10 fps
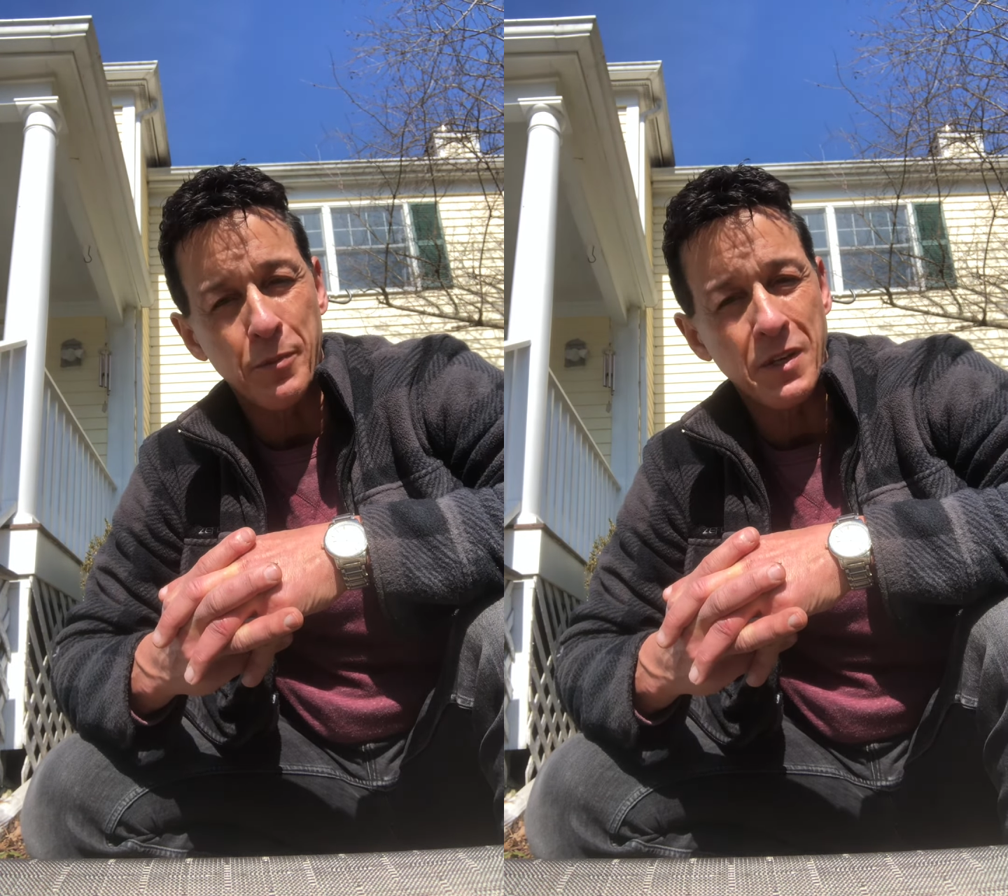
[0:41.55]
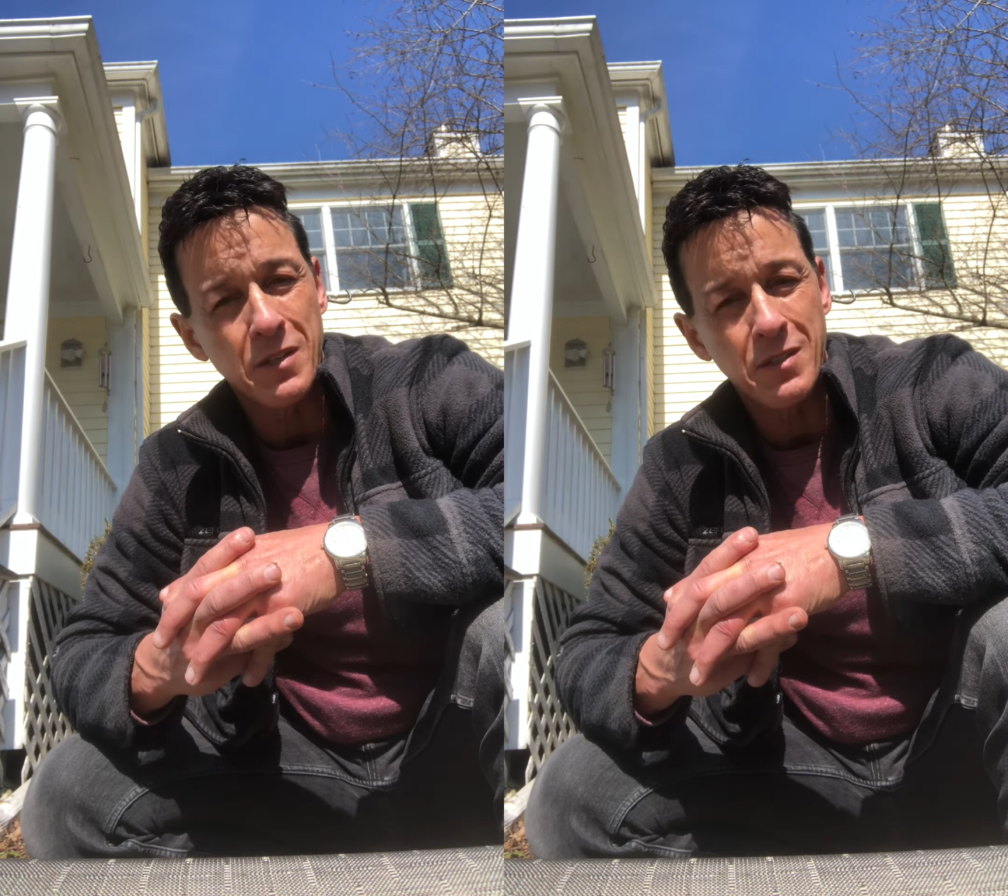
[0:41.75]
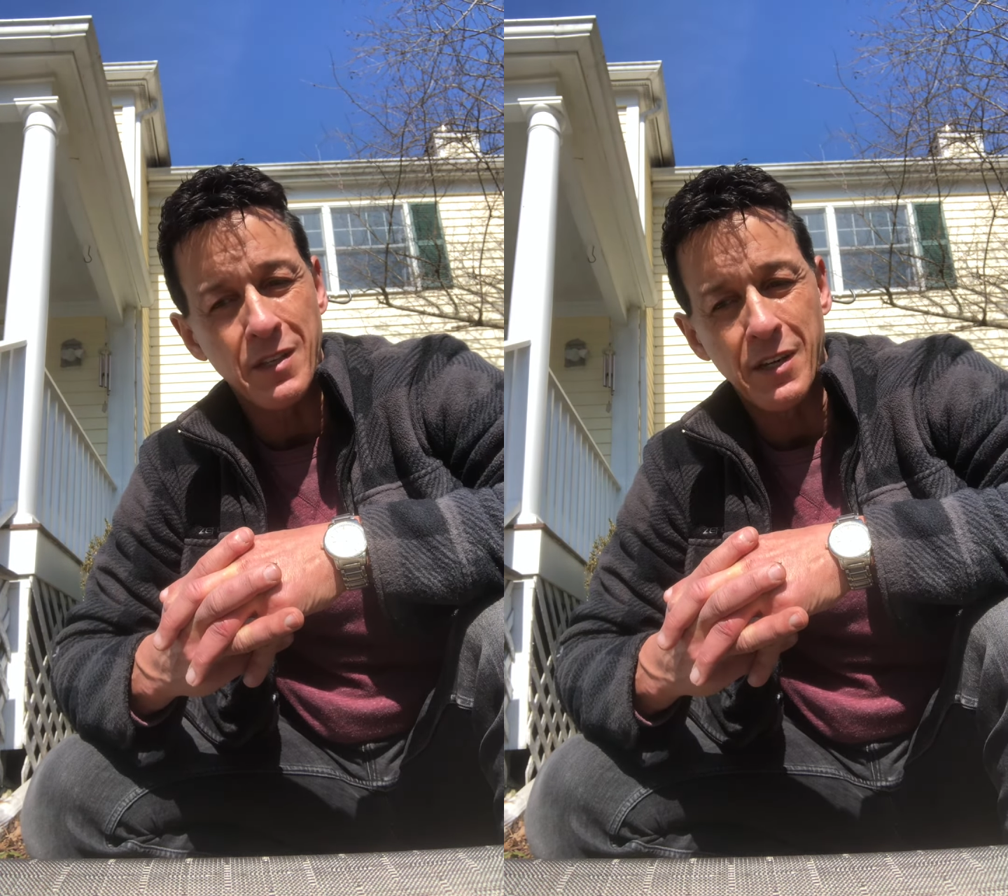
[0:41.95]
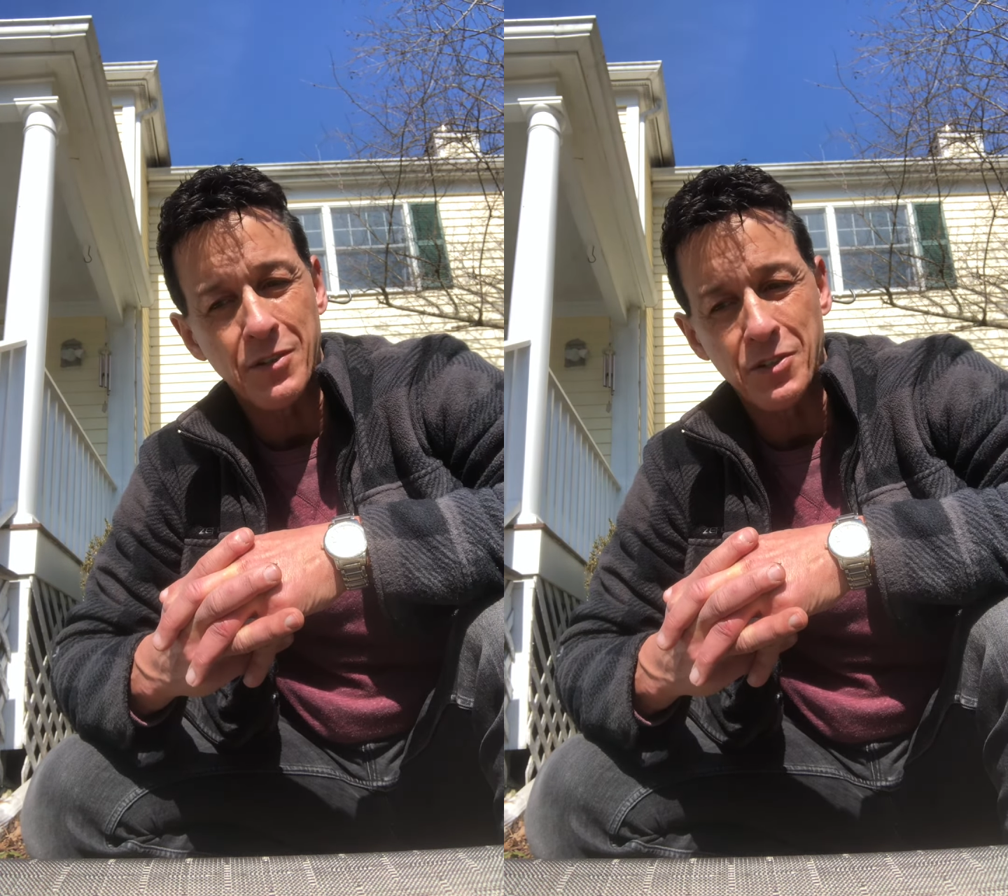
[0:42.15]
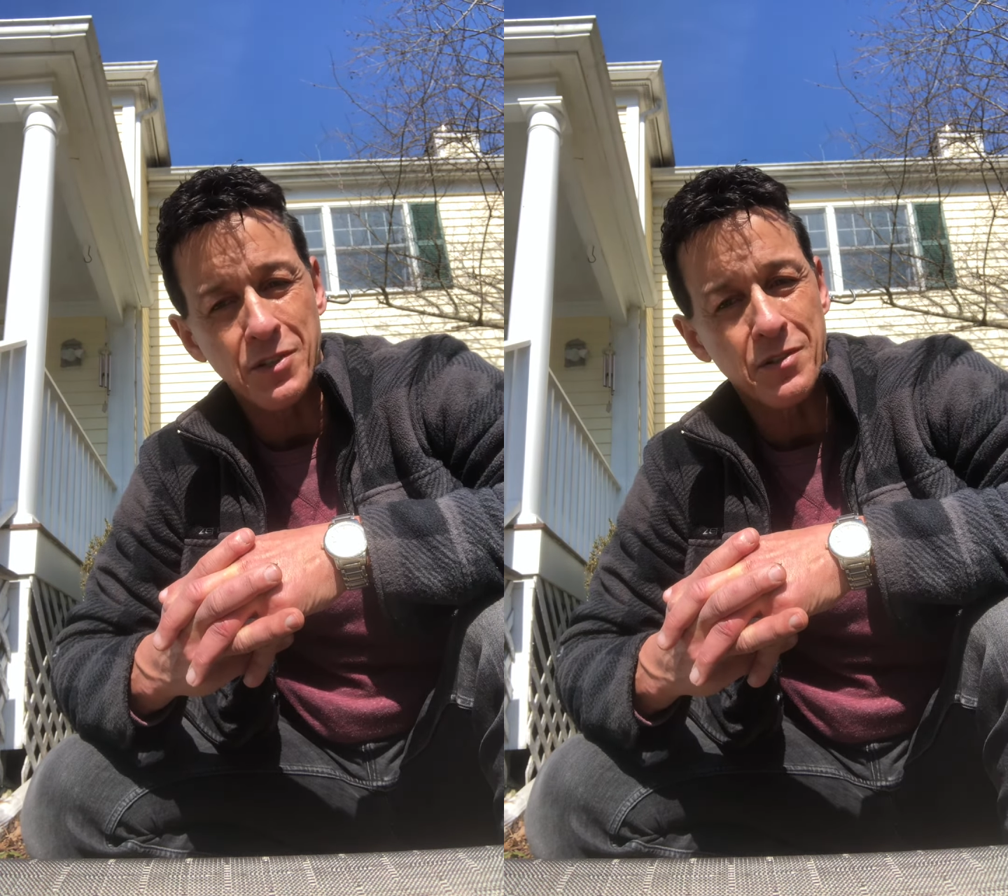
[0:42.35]
because they are
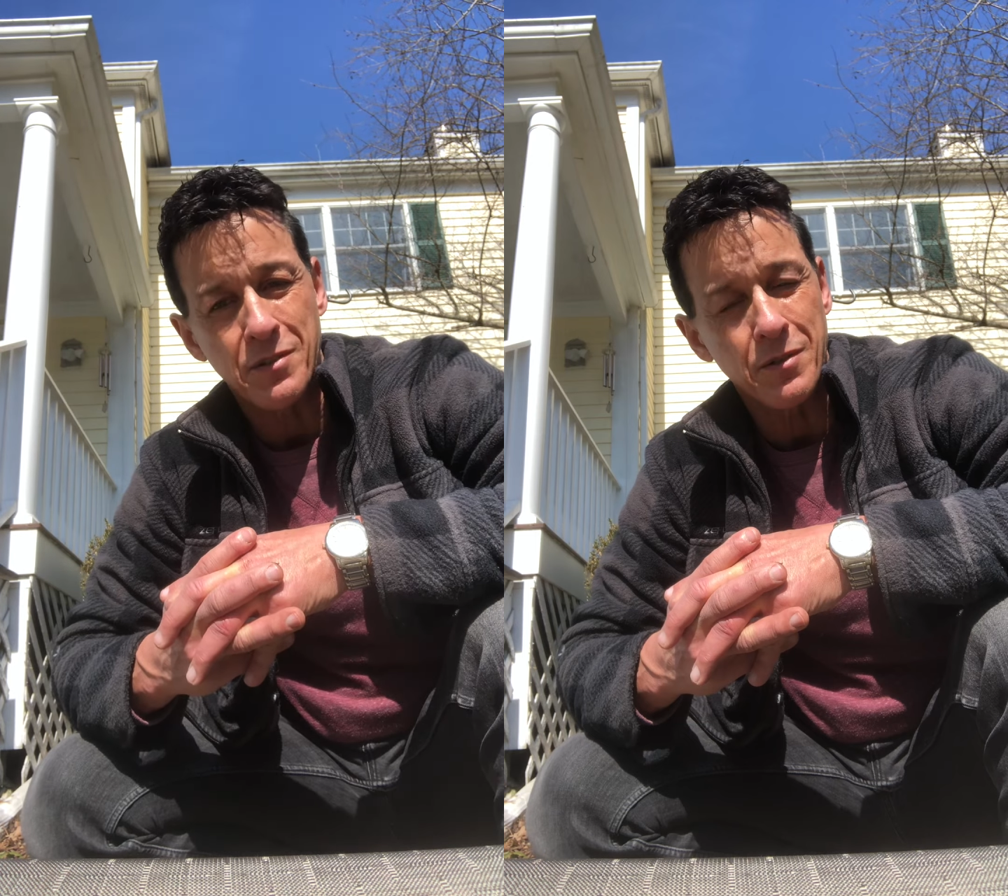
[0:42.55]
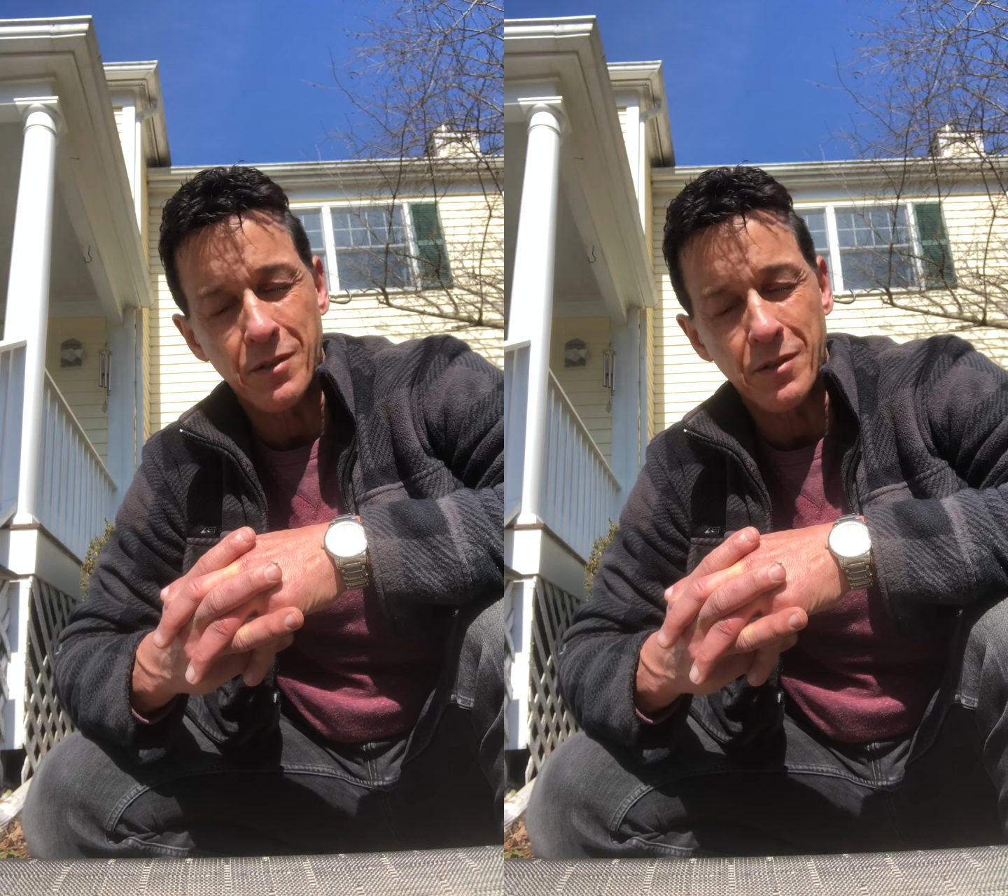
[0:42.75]
just